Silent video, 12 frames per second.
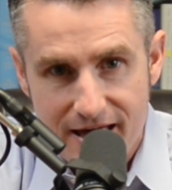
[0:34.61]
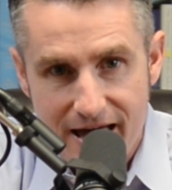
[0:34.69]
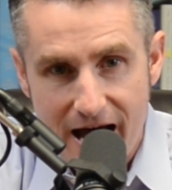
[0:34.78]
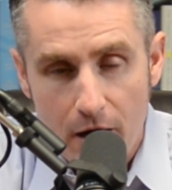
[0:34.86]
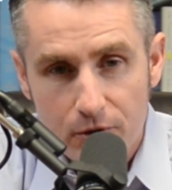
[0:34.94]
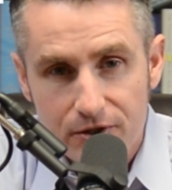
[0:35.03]

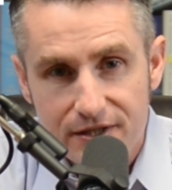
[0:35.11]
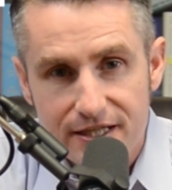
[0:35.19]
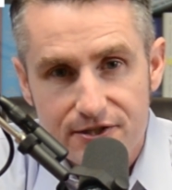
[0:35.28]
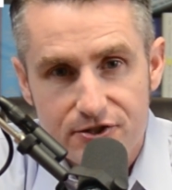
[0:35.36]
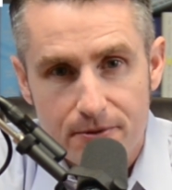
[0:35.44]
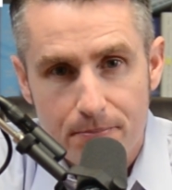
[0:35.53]
How could
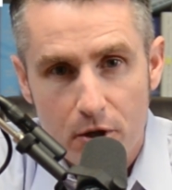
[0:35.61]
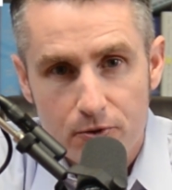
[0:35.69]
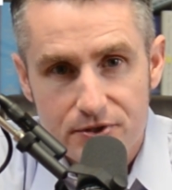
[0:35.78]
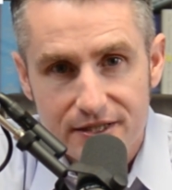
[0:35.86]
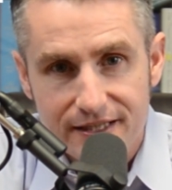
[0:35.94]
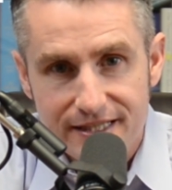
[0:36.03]
these
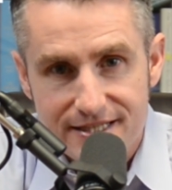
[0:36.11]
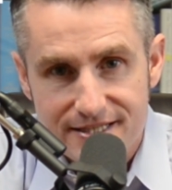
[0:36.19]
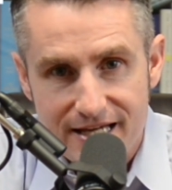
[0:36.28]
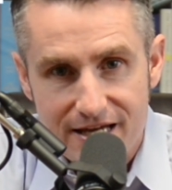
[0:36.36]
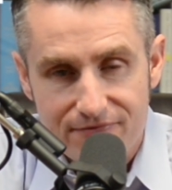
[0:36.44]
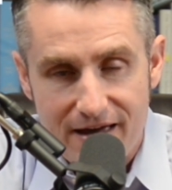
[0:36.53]
supposedly safe